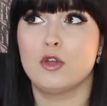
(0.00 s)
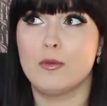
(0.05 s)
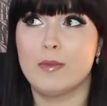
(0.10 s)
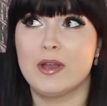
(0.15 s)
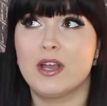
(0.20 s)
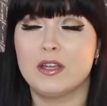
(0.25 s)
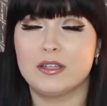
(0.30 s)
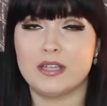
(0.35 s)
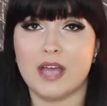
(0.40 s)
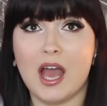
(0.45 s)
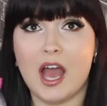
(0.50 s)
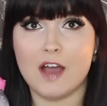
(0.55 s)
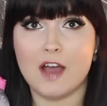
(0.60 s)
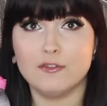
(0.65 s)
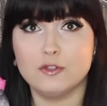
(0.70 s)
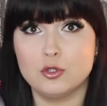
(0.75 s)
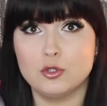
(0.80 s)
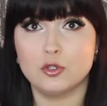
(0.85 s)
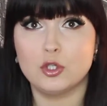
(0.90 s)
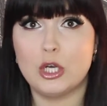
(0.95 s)
oh my god, I
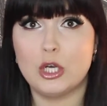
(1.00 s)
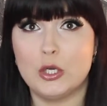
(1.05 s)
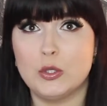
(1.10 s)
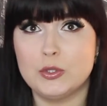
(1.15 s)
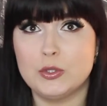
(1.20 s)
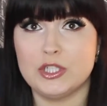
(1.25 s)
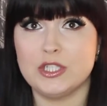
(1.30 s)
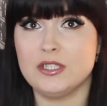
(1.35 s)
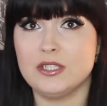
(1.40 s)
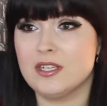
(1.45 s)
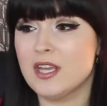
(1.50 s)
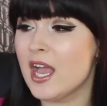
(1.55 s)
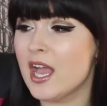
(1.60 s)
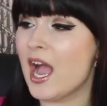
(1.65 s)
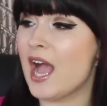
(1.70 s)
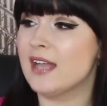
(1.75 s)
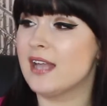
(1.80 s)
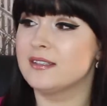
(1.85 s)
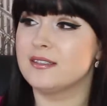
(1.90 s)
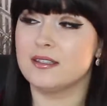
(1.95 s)
have to include it
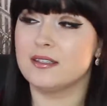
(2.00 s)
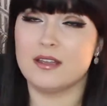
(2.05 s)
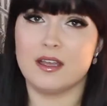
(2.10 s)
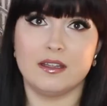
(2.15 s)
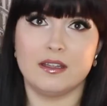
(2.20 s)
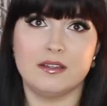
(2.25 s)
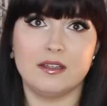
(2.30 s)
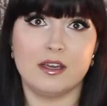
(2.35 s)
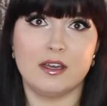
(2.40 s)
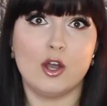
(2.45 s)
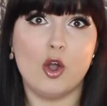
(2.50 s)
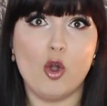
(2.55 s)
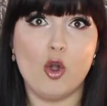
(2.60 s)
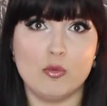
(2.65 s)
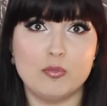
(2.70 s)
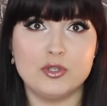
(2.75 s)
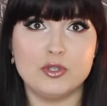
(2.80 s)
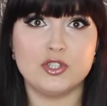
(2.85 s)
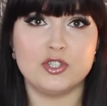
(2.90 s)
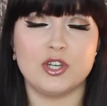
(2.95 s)
as another
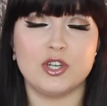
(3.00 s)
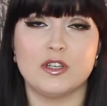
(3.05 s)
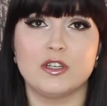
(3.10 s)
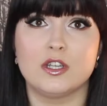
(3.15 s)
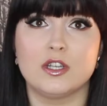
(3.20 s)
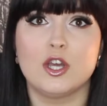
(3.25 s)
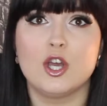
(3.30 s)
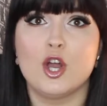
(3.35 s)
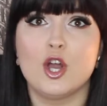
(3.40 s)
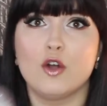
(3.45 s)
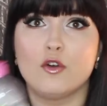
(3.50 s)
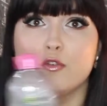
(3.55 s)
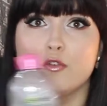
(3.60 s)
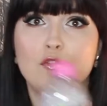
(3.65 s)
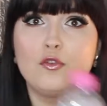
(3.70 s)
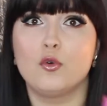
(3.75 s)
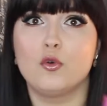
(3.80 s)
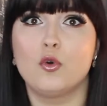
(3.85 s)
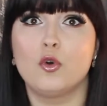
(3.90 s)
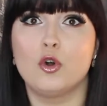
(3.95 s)
option
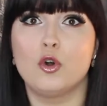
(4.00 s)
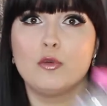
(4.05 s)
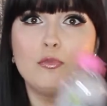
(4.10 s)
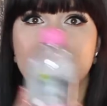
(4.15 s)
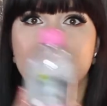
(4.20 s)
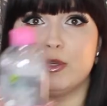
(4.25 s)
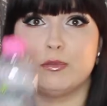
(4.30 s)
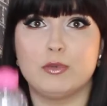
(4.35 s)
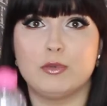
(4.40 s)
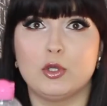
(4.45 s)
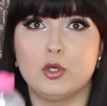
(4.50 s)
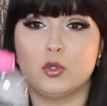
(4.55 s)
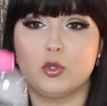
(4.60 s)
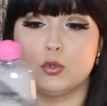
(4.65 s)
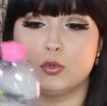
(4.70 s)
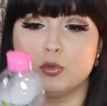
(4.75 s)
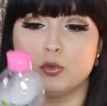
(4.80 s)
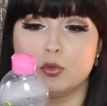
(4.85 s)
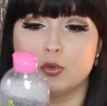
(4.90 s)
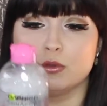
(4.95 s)
for people
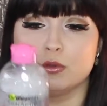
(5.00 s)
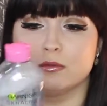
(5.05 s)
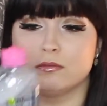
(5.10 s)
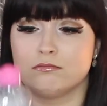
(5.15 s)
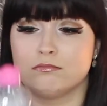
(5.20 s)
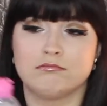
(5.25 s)
who